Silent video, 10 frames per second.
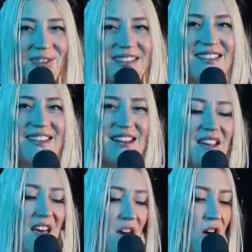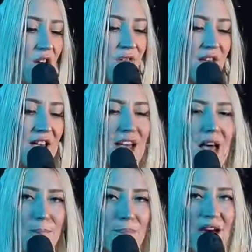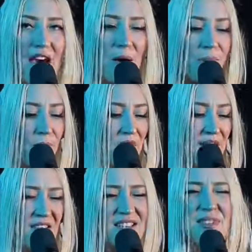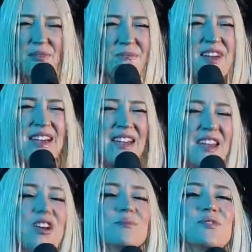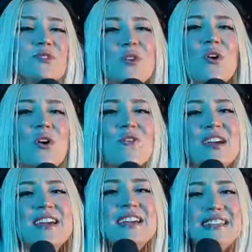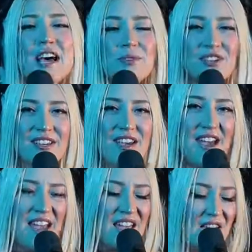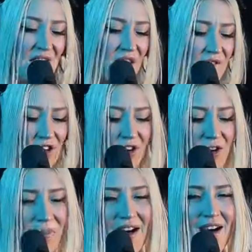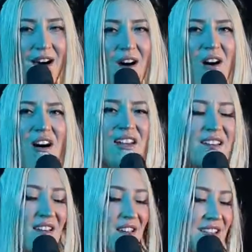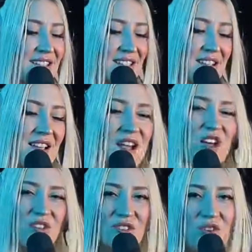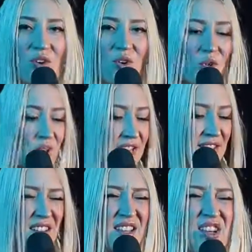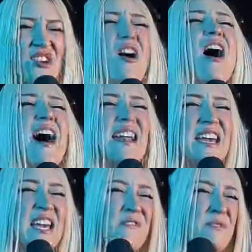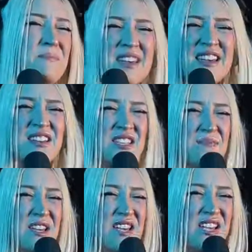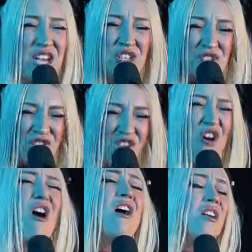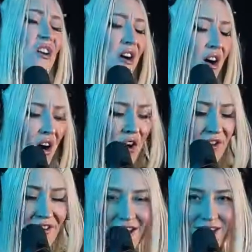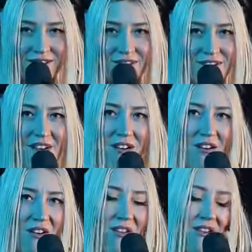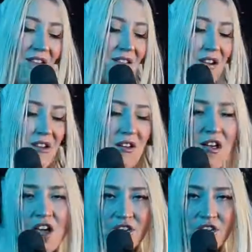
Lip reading: Was in love, my brains were making up stories. She gave up on us so easily. Hardly even miss me. So you're gone, you're long gone,